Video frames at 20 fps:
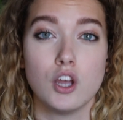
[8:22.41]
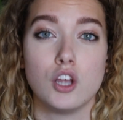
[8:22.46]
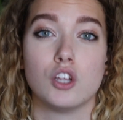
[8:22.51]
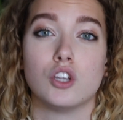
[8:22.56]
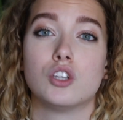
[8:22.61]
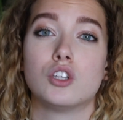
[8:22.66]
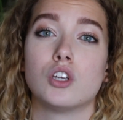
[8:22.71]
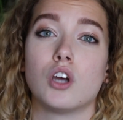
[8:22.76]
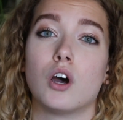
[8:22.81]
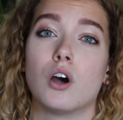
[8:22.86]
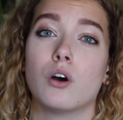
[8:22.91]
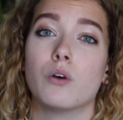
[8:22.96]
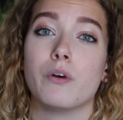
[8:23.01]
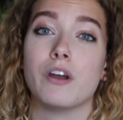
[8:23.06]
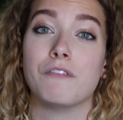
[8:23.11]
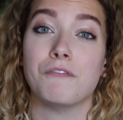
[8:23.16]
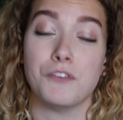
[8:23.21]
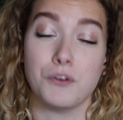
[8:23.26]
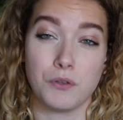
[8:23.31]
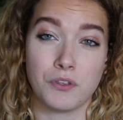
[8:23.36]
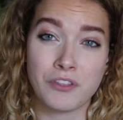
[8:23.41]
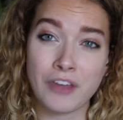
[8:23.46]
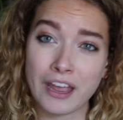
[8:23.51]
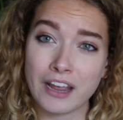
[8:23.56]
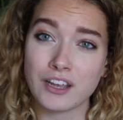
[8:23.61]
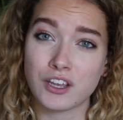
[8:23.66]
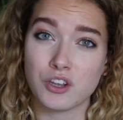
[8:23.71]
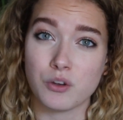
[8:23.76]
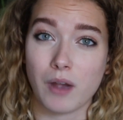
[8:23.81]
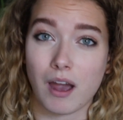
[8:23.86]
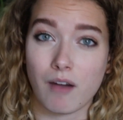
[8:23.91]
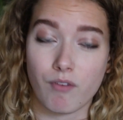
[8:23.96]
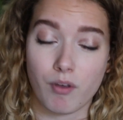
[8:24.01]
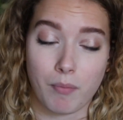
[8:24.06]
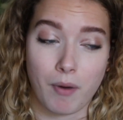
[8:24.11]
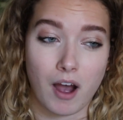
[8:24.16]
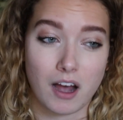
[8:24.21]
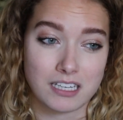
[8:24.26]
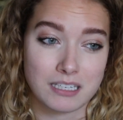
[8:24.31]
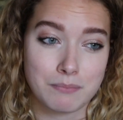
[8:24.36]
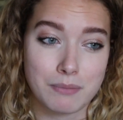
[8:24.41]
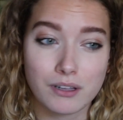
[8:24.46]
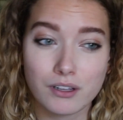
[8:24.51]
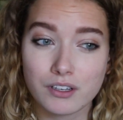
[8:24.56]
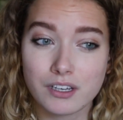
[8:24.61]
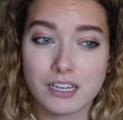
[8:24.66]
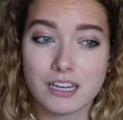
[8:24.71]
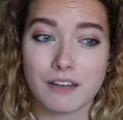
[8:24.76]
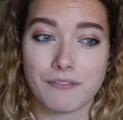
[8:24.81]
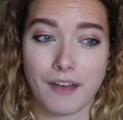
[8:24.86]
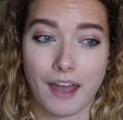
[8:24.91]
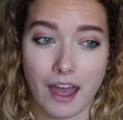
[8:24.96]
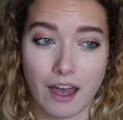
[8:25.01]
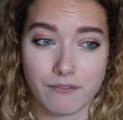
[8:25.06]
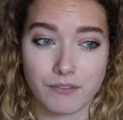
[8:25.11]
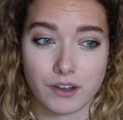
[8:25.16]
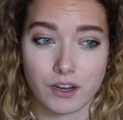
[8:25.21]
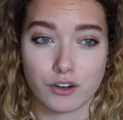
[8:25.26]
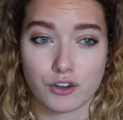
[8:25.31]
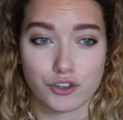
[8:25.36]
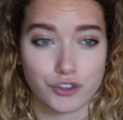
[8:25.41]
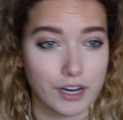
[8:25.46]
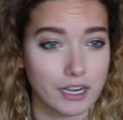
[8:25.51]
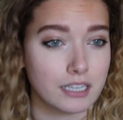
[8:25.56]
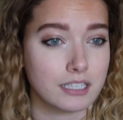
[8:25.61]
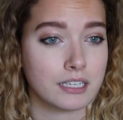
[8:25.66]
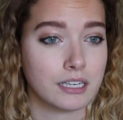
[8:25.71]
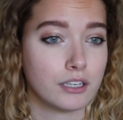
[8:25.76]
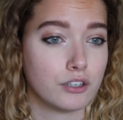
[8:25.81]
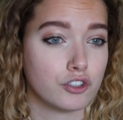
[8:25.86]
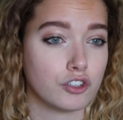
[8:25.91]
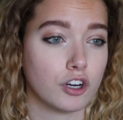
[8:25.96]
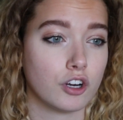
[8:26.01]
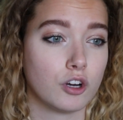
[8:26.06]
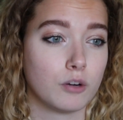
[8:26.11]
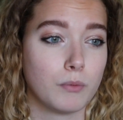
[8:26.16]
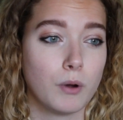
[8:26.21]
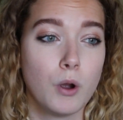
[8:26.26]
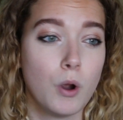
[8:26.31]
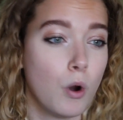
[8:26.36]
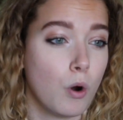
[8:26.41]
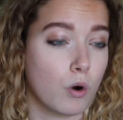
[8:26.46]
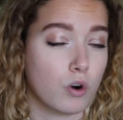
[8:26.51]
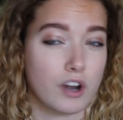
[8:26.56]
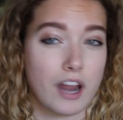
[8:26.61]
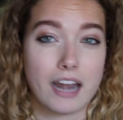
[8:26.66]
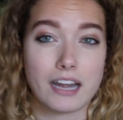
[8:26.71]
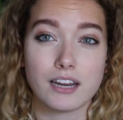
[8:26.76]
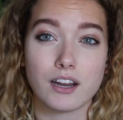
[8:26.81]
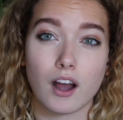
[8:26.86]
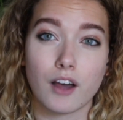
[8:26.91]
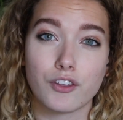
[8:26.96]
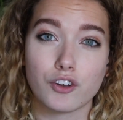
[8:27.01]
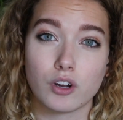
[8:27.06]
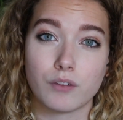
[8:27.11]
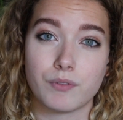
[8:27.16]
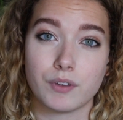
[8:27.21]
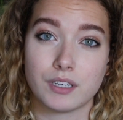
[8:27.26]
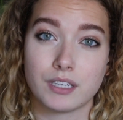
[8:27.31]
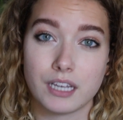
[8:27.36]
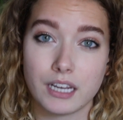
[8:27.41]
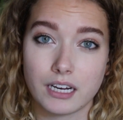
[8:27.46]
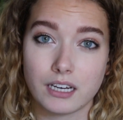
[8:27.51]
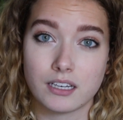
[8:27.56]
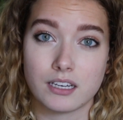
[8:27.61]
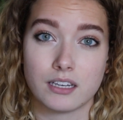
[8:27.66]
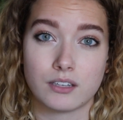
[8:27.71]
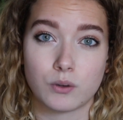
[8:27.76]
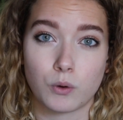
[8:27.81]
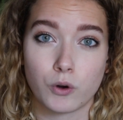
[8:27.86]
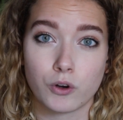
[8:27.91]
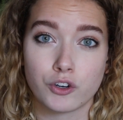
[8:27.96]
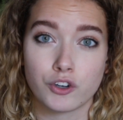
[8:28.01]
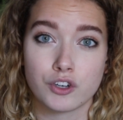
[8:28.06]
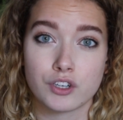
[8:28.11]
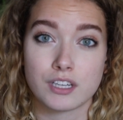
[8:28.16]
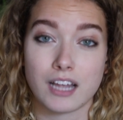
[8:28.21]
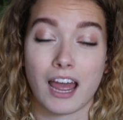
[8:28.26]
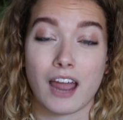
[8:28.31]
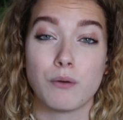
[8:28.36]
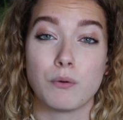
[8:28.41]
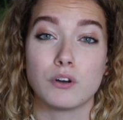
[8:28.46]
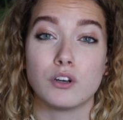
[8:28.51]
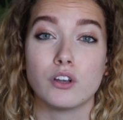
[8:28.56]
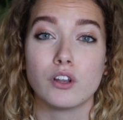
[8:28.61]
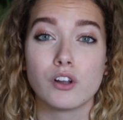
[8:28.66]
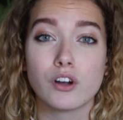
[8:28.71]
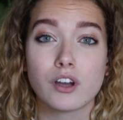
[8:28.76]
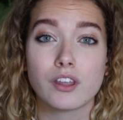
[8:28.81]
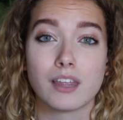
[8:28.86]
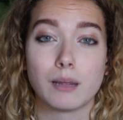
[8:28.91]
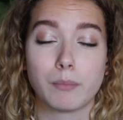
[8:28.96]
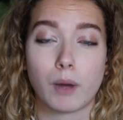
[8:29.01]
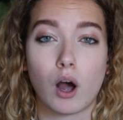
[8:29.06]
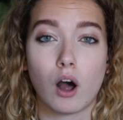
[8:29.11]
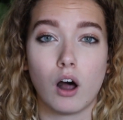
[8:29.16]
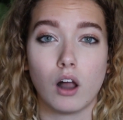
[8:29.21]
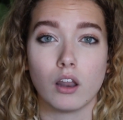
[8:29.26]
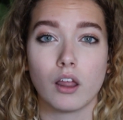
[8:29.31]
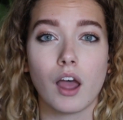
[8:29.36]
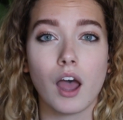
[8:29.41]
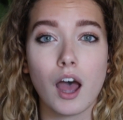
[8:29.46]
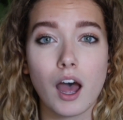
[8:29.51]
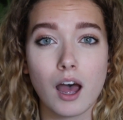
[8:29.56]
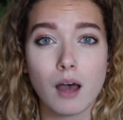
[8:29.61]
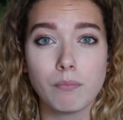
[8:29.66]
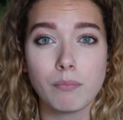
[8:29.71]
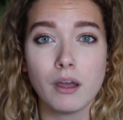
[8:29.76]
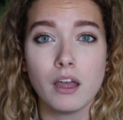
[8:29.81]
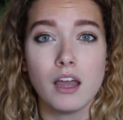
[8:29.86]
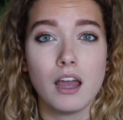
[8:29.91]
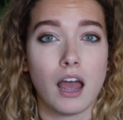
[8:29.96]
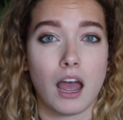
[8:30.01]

So if you think you have the possibility of having Tourette syndrome or any other of the tic disorders, I would look them all up.